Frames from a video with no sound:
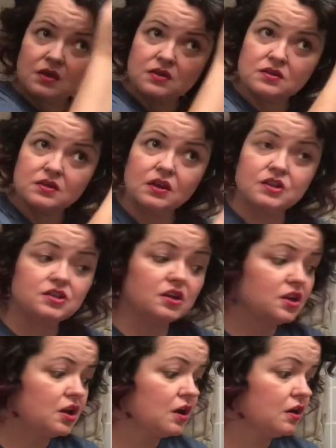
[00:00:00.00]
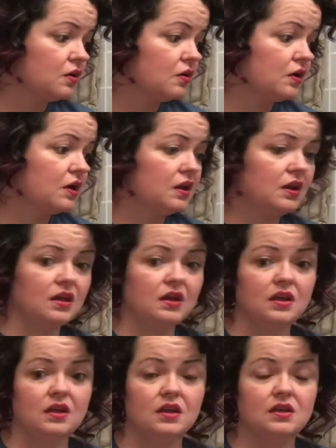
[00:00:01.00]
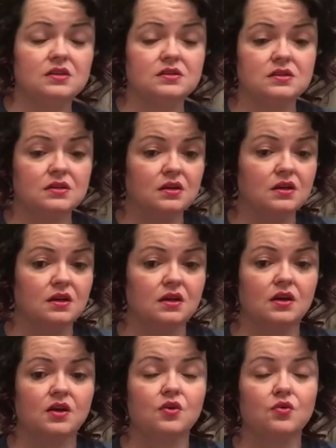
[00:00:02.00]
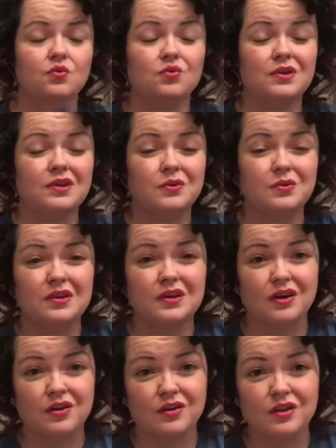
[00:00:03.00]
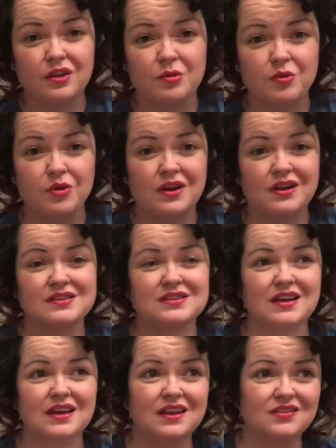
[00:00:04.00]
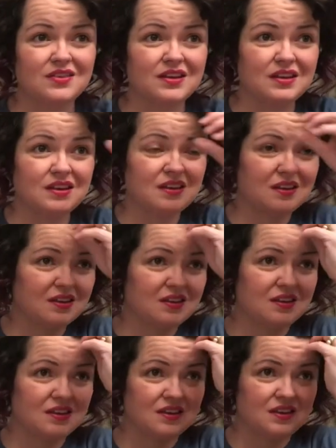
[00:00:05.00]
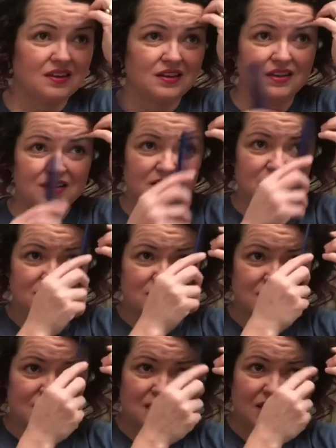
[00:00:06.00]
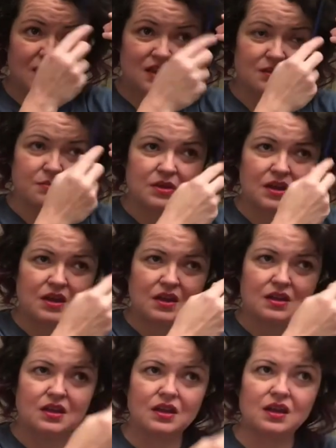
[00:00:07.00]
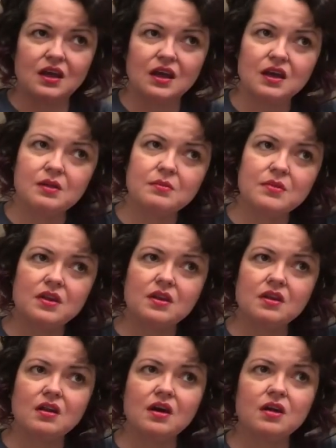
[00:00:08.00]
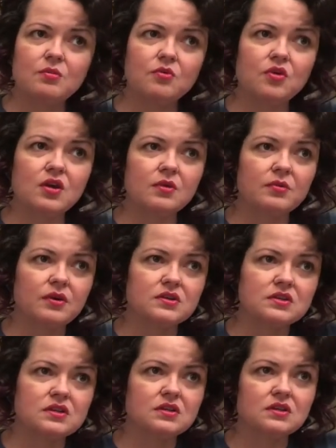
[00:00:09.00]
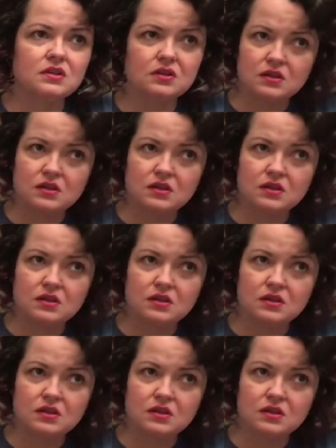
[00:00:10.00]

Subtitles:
So y'all should know it is really, really early in the morning. It's not even 6 a.m. yet, and I am not a morning person.